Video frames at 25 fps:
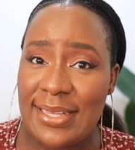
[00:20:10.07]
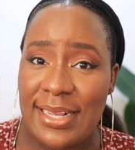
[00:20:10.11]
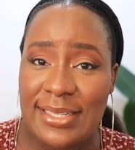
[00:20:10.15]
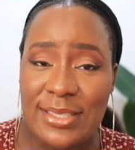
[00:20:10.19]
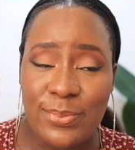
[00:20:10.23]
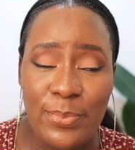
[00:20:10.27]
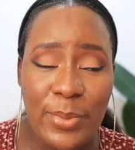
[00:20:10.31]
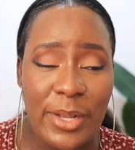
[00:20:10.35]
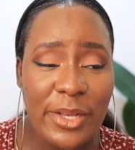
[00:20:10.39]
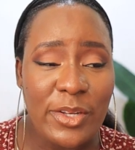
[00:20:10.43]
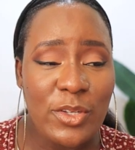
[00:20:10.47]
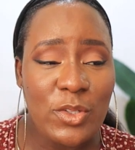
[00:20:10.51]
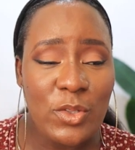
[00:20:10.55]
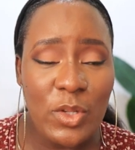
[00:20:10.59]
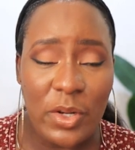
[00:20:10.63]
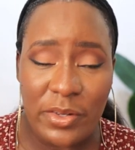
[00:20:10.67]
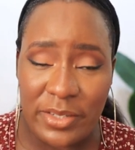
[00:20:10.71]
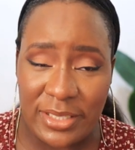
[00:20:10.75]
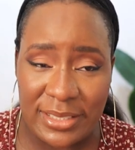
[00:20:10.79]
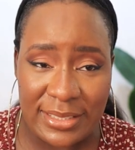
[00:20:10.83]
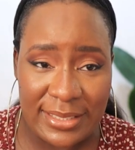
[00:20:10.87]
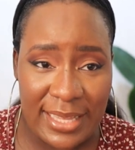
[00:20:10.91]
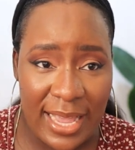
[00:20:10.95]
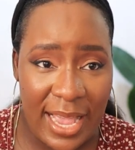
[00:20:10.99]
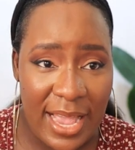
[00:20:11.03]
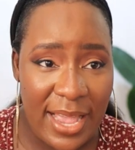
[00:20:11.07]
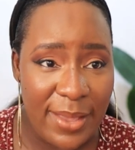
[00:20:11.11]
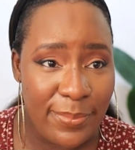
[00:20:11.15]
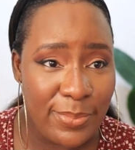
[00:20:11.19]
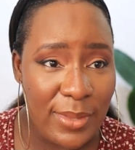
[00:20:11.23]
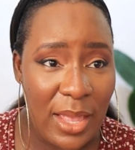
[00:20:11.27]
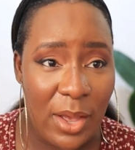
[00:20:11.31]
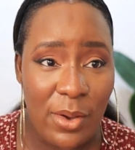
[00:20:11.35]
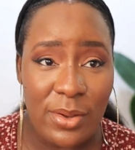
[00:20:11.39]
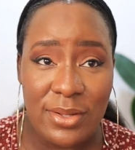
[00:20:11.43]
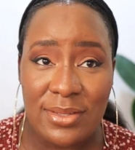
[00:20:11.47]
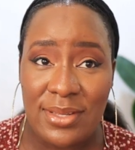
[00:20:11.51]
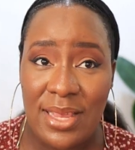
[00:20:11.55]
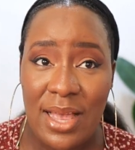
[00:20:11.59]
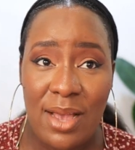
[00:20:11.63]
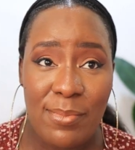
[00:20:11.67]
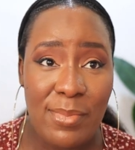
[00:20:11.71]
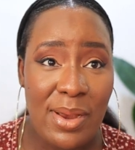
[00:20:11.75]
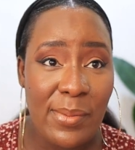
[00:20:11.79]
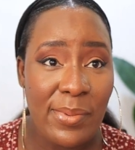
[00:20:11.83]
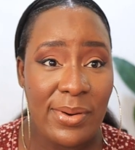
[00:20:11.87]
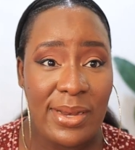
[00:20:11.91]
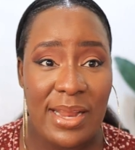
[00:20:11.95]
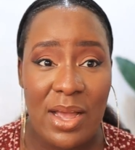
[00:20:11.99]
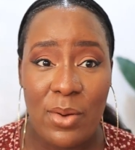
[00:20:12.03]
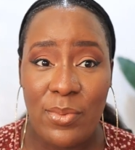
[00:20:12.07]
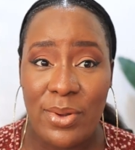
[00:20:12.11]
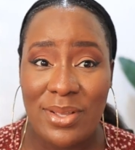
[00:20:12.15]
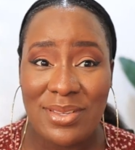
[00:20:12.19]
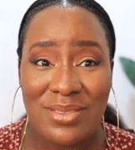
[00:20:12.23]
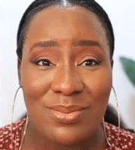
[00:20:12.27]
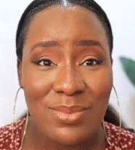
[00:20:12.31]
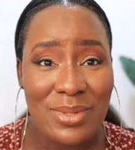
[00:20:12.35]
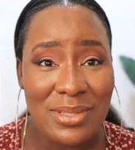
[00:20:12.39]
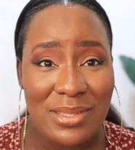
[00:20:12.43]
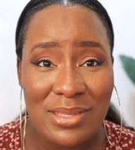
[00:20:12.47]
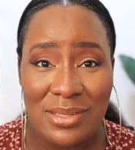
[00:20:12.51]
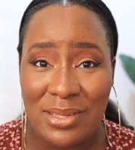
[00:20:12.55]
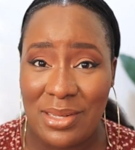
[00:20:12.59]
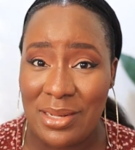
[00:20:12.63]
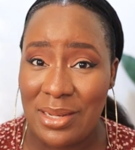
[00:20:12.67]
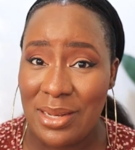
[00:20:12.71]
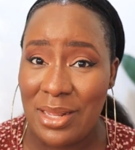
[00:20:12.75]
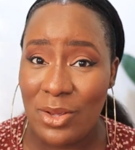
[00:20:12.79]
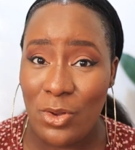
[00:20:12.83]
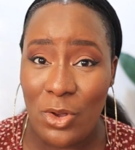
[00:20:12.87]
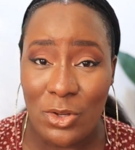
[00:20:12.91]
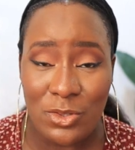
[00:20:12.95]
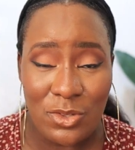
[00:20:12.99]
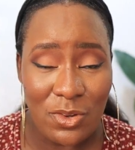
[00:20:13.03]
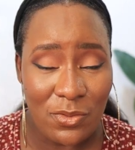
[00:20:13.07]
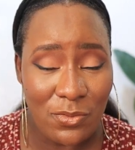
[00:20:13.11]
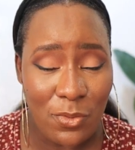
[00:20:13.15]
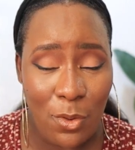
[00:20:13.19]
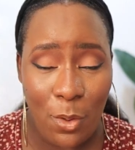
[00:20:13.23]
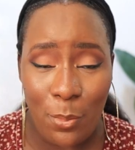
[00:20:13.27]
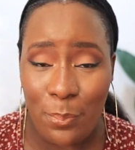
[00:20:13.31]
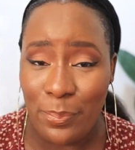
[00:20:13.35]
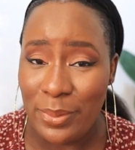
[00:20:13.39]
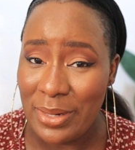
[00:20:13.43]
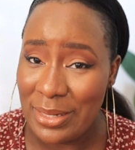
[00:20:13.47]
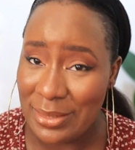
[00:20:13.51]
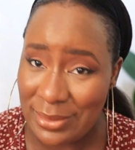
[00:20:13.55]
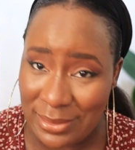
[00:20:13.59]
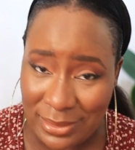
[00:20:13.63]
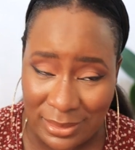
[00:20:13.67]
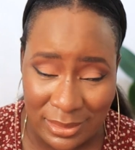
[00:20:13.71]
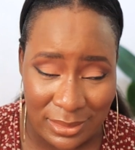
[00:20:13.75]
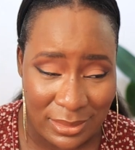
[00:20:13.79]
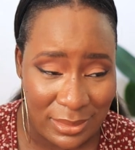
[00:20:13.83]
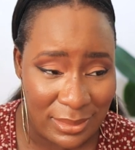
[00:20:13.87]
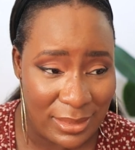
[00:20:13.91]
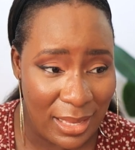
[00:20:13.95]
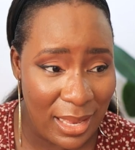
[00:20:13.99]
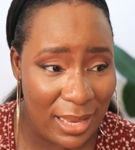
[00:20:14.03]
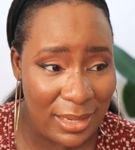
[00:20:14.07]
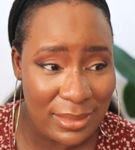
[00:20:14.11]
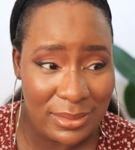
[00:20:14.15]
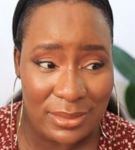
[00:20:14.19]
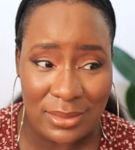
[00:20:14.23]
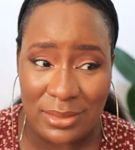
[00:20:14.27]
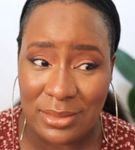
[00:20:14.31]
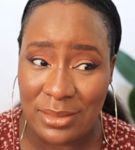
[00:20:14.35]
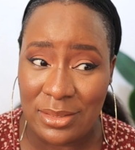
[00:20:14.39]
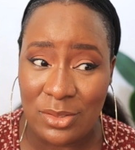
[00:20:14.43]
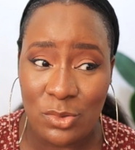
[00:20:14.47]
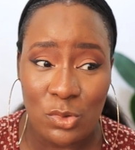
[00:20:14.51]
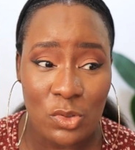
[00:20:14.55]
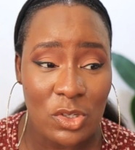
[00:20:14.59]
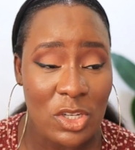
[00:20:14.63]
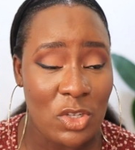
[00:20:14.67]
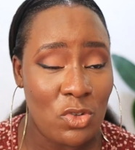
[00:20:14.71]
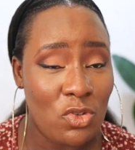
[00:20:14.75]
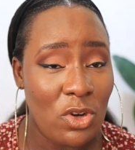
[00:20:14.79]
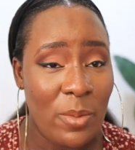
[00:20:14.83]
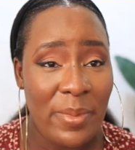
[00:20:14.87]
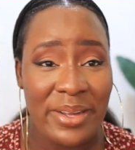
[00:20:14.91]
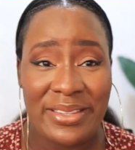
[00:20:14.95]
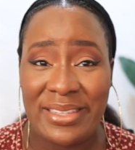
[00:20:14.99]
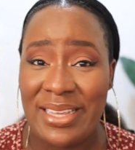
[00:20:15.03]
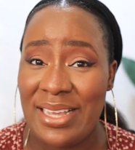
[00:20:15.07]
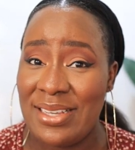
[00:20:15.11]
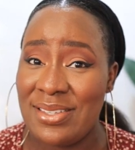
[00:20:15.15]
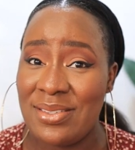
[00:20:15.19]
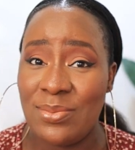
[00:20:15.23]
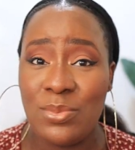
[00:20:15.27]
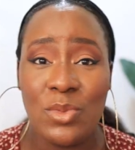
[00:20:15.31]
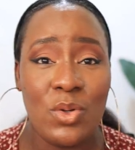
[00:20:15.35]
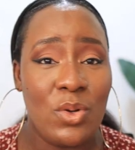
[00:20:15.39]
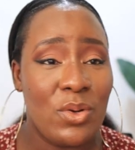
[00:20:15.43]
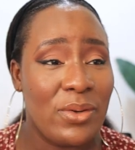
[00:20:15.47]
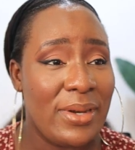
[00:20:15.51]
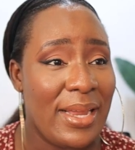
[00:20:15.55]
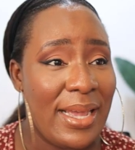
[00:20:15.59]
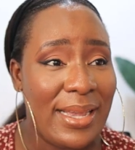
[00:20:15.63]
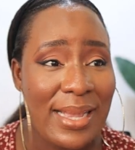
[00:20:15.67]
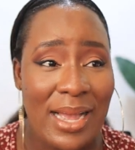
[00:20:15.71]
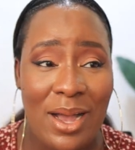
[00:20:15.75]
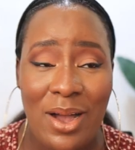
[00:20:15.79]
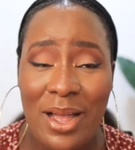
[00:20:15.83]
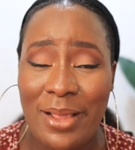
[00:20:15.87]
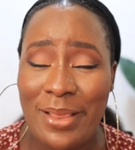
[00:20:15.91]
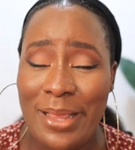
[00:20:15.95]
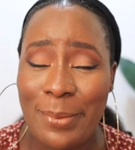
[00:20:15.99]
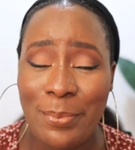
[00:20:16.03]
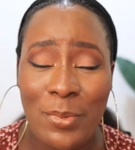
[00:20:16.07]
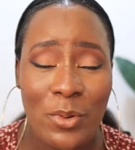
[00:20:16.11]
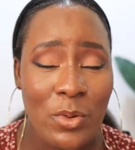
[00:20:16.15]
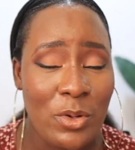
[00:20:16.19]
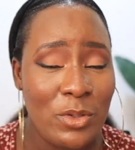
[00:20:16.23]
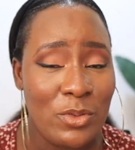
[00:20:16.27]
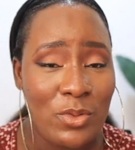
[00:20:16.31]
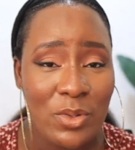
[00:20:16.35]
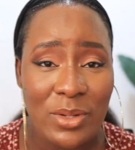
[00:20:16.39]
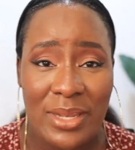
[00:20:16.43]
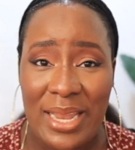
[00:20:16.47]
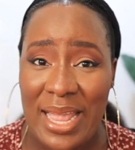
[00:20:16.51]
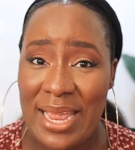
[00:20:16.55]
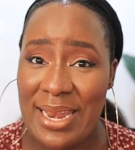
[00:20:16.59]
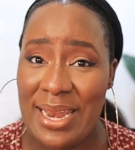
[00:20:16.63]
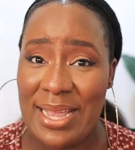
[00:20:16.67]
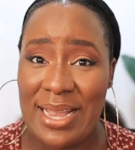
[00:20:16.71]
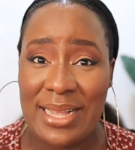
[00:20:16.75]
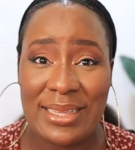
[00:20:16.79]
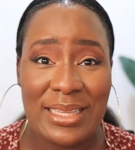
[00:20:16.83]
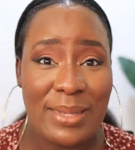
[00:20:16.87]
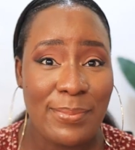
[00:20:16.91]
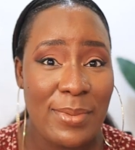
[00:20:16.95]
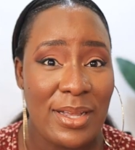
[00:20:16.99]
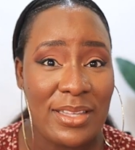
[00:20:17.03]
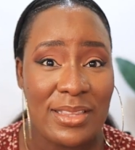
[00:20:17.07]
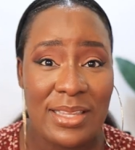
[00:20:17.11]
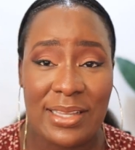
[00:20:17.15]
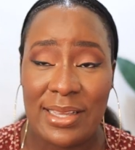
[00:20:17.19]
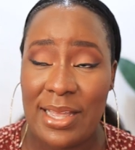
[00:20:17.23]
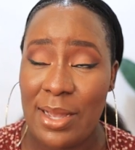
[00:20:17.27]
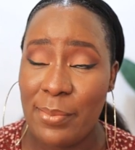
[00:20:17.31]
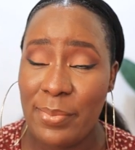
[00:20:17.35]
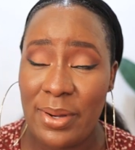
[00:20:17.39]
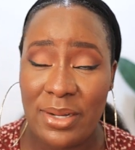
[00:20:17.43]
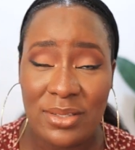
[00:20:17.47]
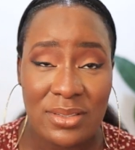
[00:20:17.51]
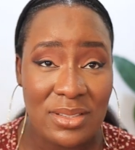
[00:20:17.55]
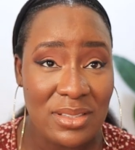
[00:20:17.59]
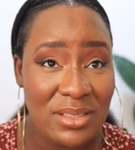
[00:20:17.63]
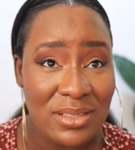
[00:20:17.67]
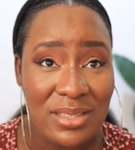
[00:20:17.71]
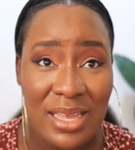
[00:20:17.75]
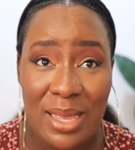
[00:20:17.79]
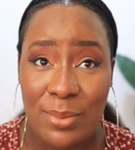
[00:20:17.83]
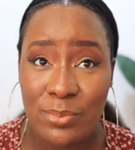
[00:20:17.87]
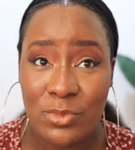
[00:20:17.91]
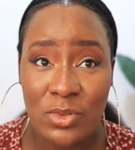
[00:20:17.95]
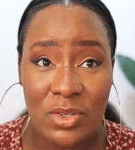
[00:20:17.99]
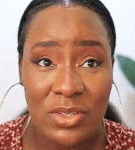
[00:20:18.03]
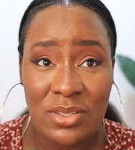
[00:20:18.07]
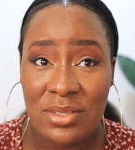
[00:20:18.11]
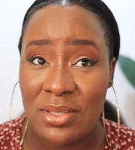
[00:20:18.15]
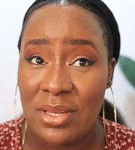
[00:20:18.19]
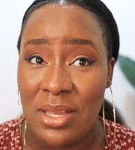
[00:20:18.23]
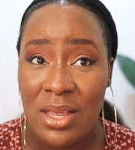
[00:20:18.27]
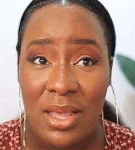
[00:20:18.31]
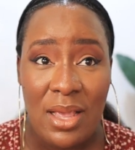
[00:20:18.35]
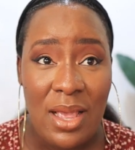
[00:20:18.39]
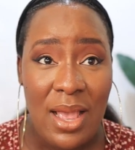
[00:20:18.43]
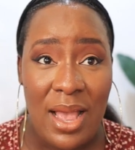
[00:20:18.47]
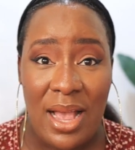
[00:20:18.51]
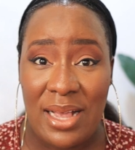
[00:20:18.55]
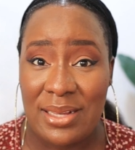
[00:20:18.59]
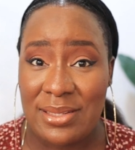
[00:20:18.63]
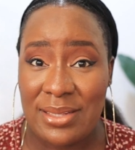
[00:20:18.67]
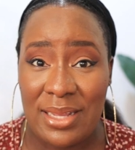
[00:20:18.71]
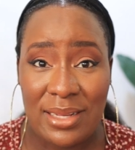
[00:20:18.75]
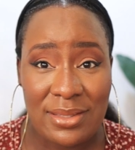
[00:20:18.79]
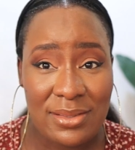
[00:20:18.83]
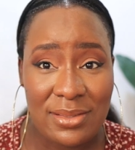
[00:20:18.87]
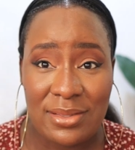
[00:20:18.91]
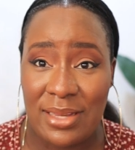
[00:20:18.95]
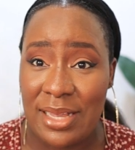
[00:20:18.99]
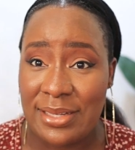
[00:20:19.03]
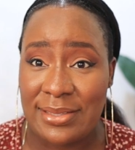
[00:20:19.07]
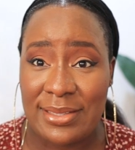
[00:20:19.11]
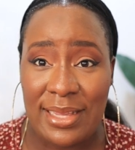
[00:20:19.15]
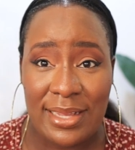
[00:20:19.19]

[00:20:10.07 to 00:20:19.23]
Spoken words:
That's my story time. That was how my brother went missing in Lagos of all places, and it traumatized me. Like, I'm not going to lie. Like, anytime I think about it, I start